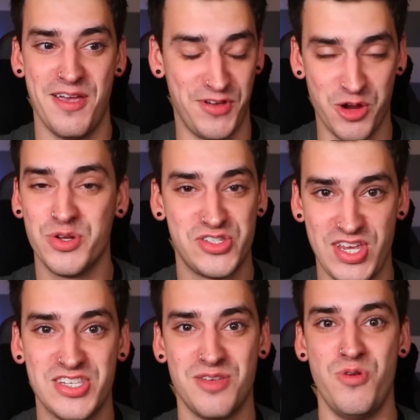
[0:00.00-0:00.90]
if anyone
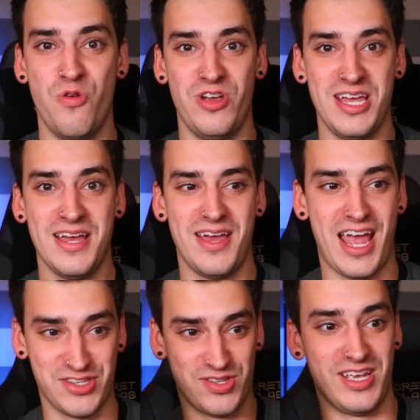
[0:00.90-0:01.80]
sees the movie
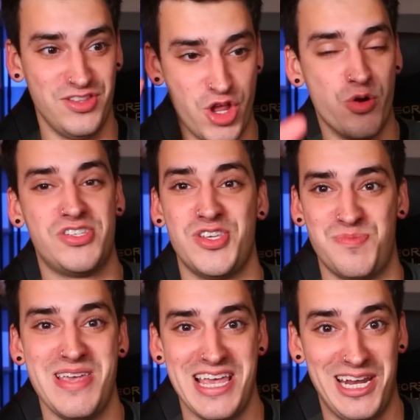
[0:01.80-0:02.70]
and notices
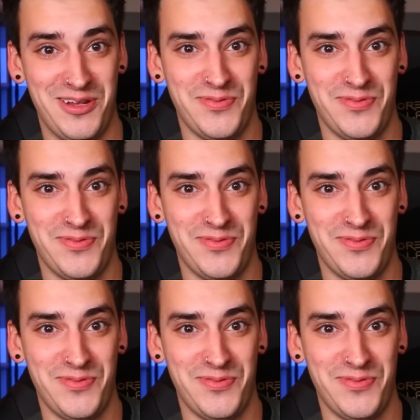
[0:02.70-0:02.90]
me in it.